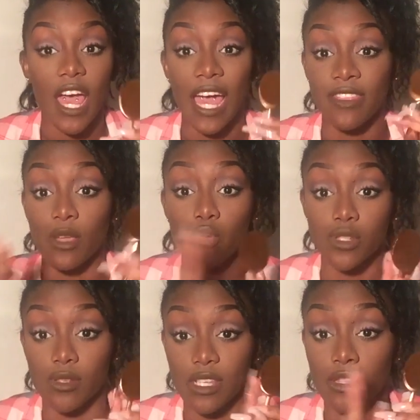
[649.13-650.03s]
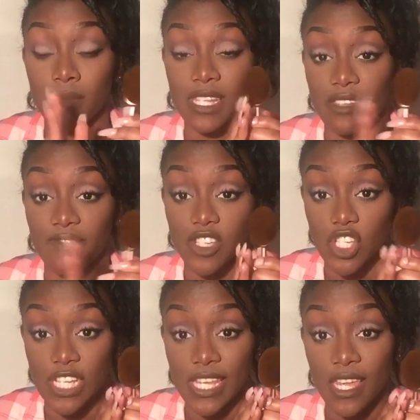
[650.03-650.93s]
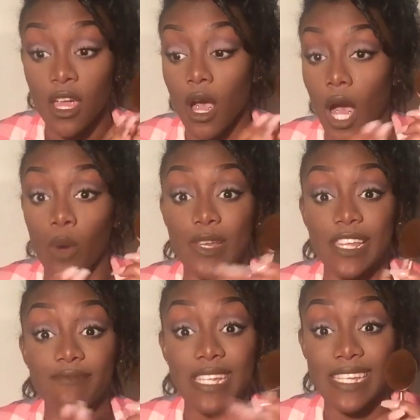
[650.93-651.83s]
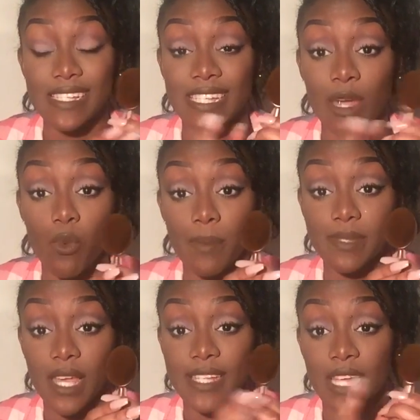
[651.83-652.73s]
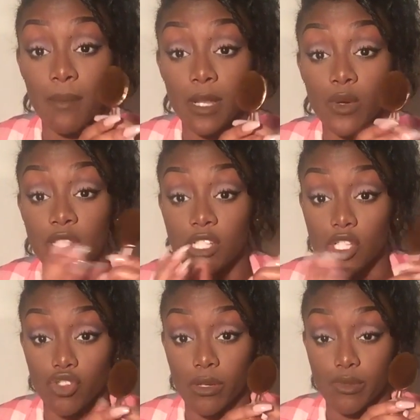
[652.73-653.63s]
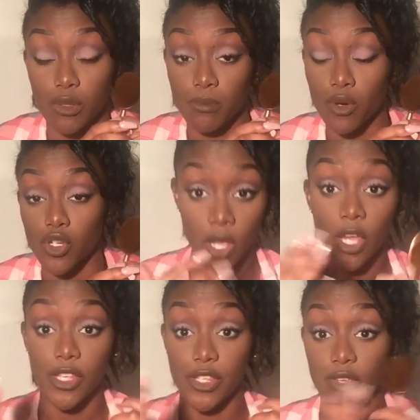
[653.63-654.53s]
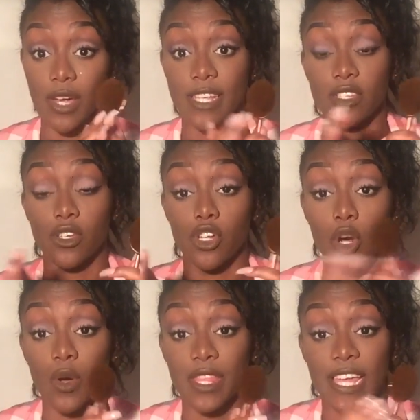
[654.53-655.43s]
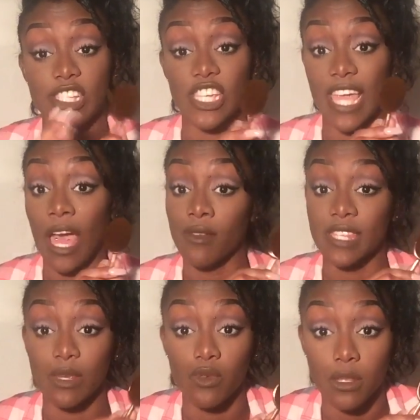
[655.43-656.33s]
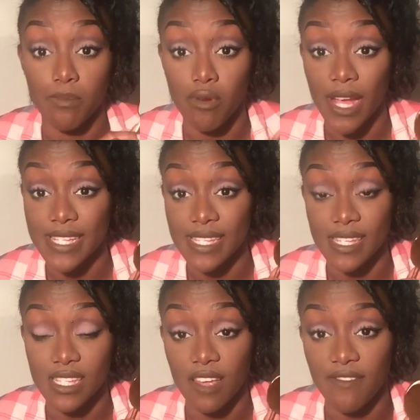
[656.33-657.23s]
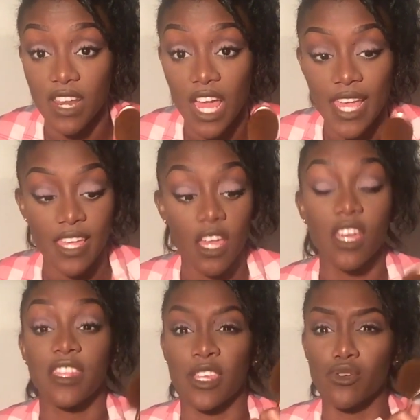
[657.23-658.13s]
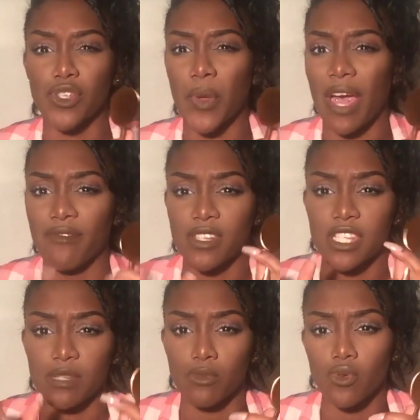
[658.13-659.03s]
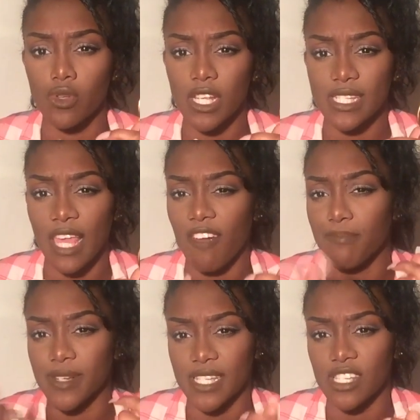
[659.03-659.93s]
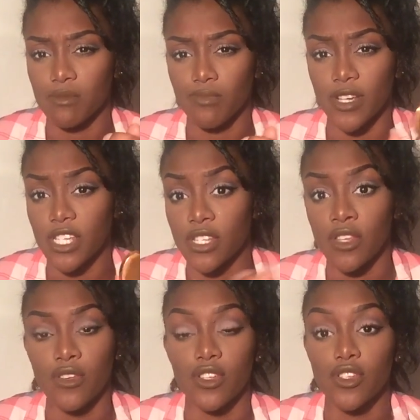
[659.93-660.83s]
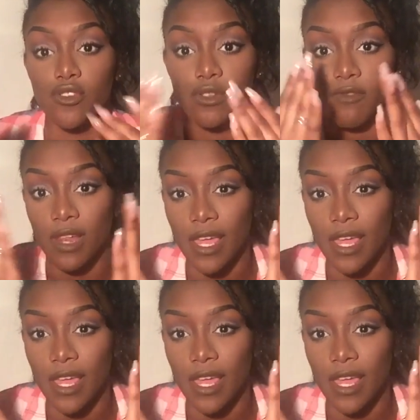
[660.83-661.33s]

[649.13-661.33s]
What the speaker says: and they also sell them individually. I'll leave the link to their website down below in the description box, so you guys can go on there and check it out and see what the prices and stuff are like. They also have a smaller set of precision brushes that you can use for